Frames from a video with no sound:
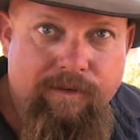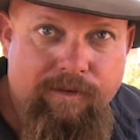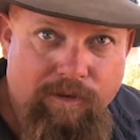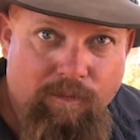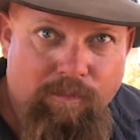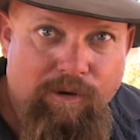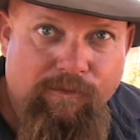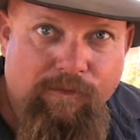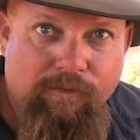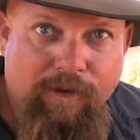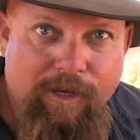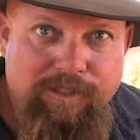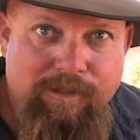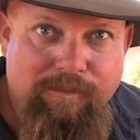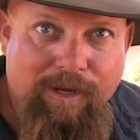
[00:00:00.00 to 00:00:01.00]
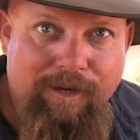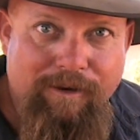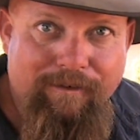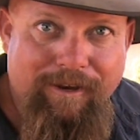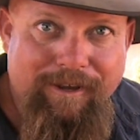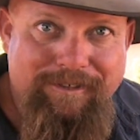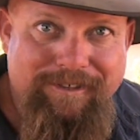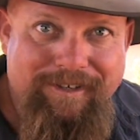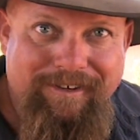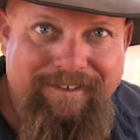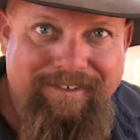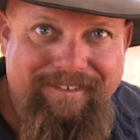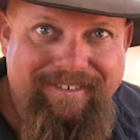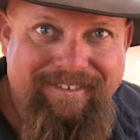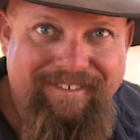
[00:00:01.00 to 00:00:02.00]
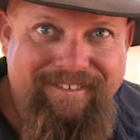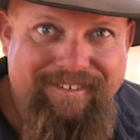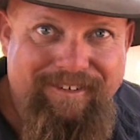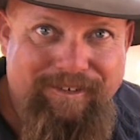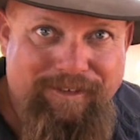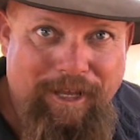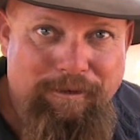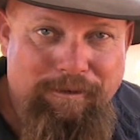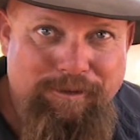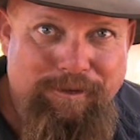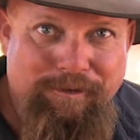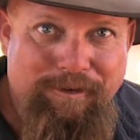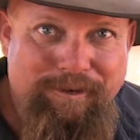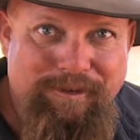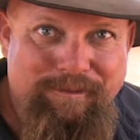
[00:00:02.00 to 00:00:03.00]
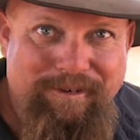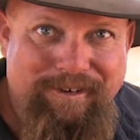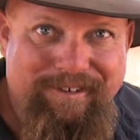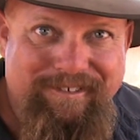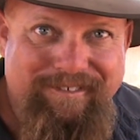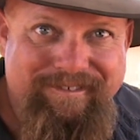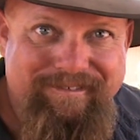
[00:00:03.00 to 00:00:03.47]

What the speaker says: you're a bit of a fussy bugger, aren't you? Because that looks all right to me.